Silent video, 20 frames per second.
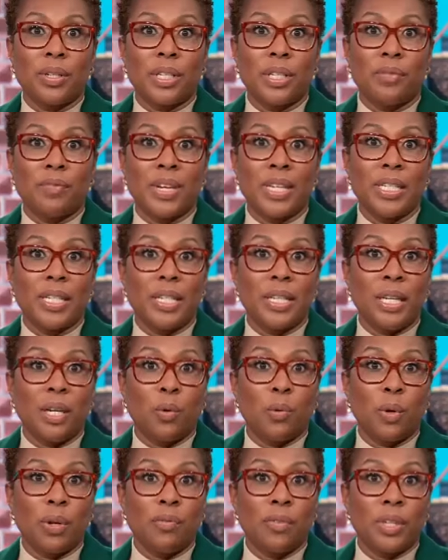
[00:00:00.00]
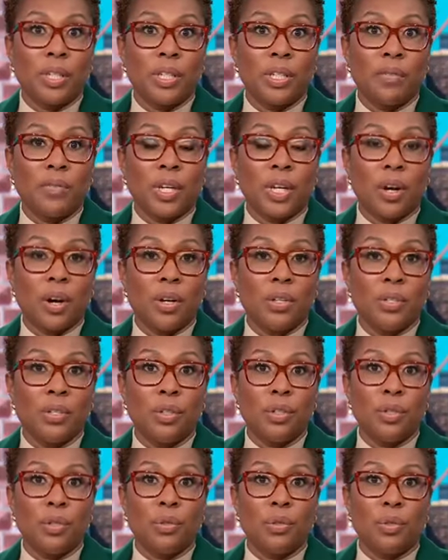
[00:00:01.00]
is facing the equivalent of a
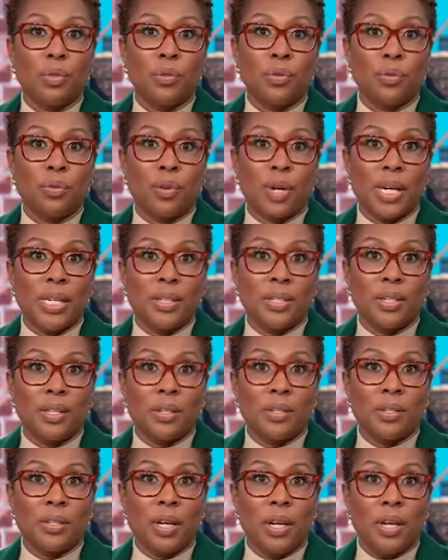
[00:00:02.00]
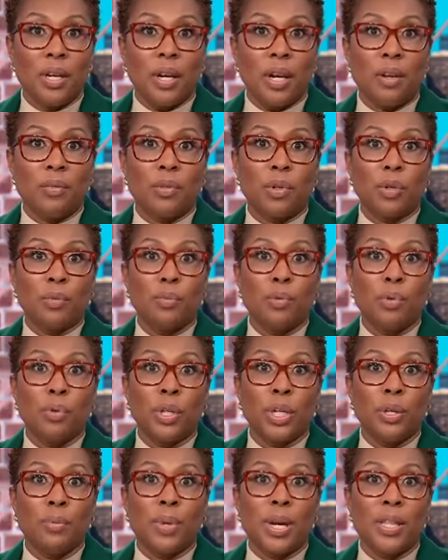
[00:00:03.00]
constitutional crisis after a
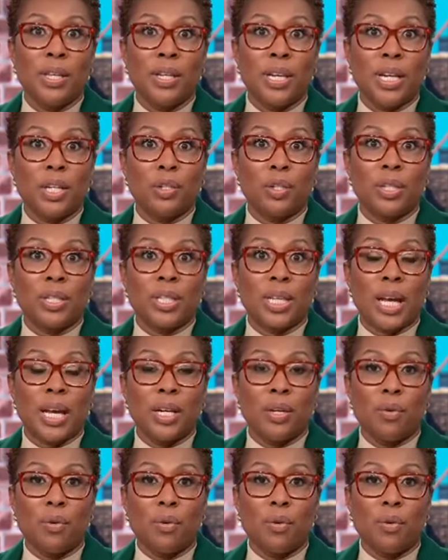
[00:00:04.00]
ruling by the nation's high